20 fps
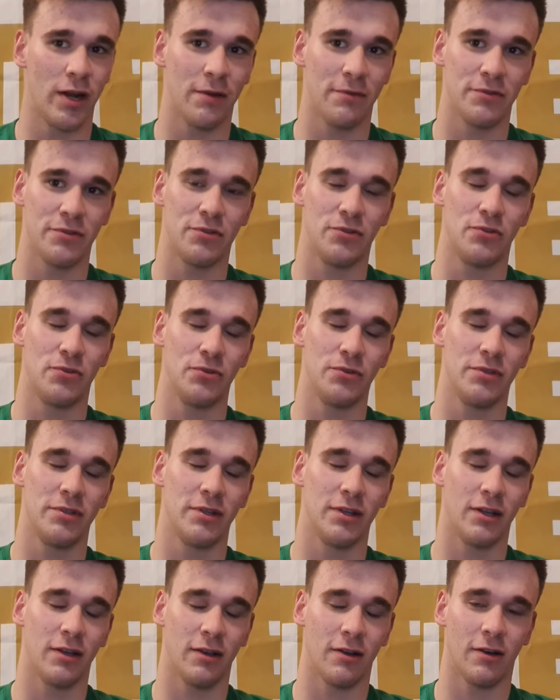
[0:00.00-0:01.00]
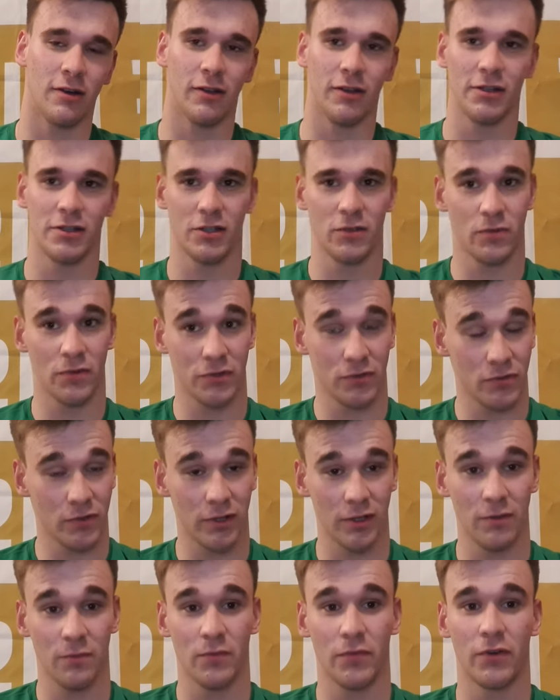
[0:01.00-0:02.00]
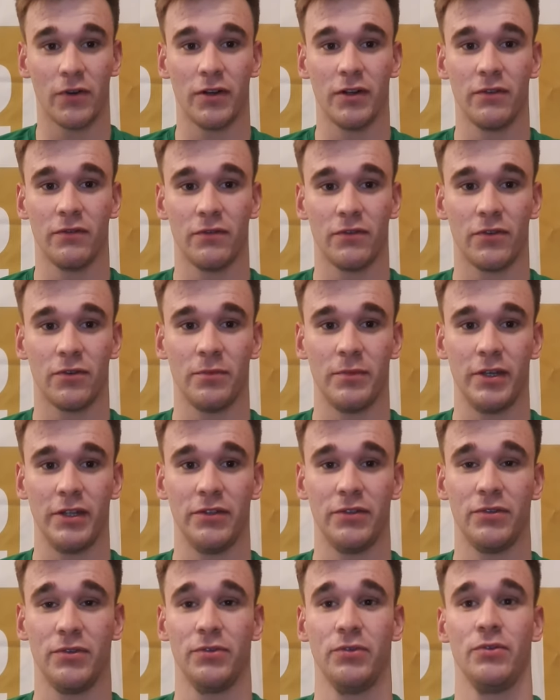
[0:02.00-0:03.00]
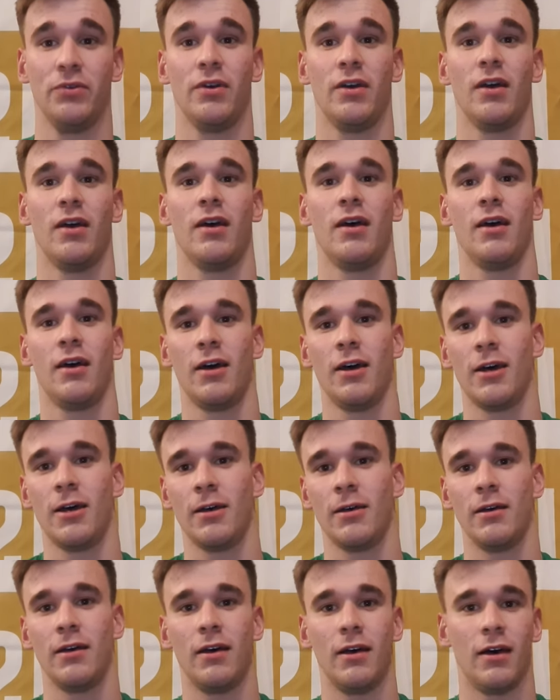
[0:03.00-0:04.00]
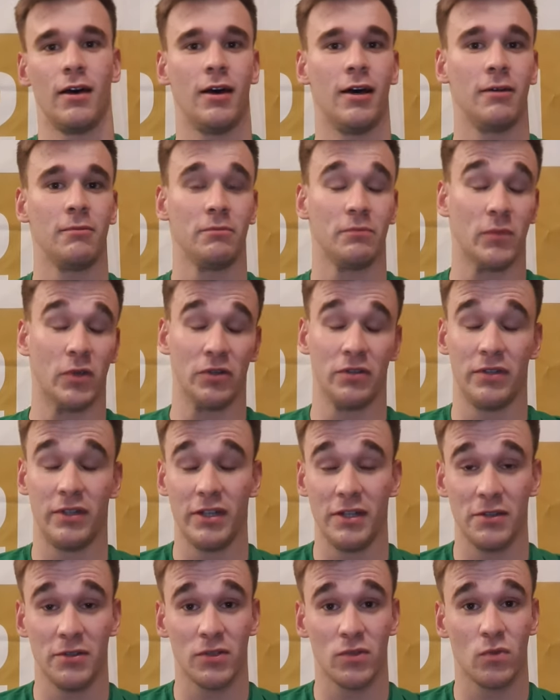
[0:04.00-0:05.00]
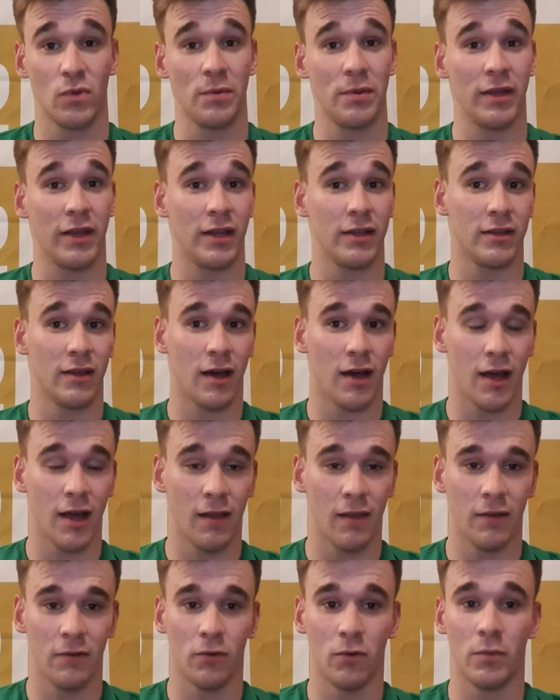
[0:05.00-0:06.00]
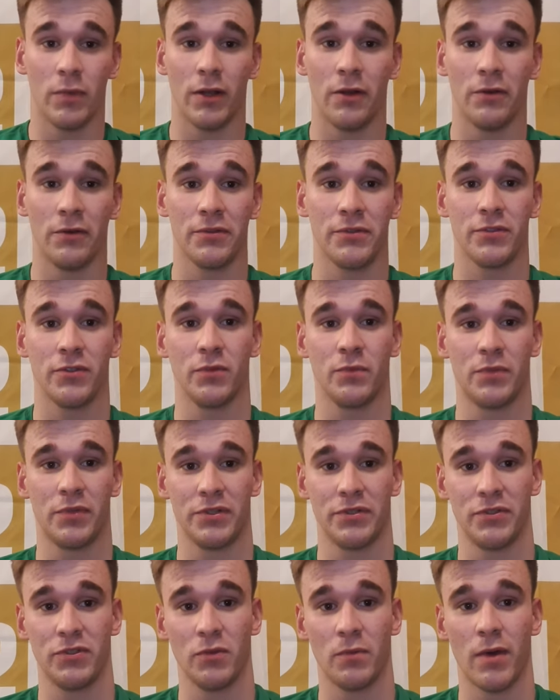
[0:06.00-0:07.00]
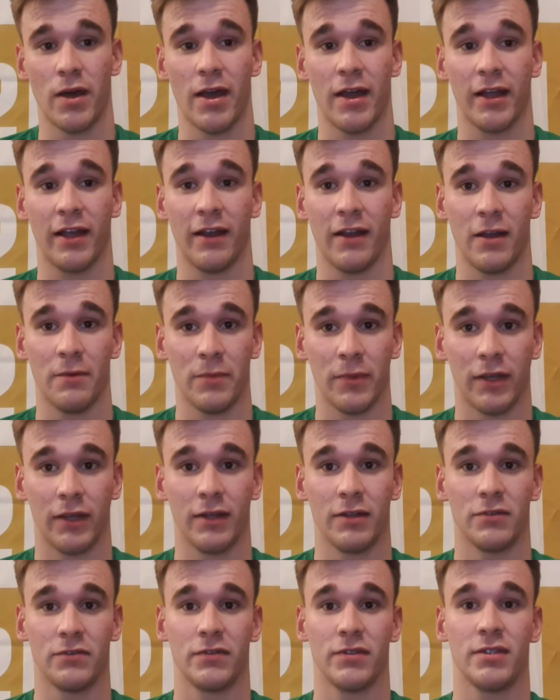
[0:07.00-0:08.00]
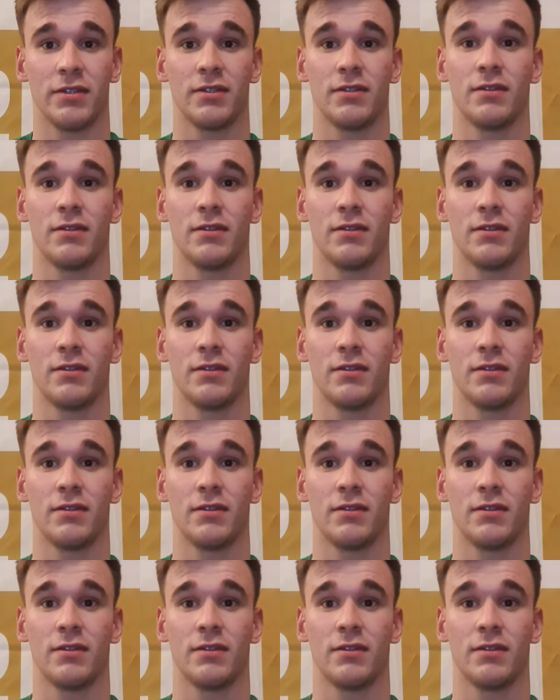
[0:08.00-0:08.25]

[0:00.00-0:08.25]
I was choosing a college it was really important for me to uh, continue swimming at a high level but also pursue my academic interest.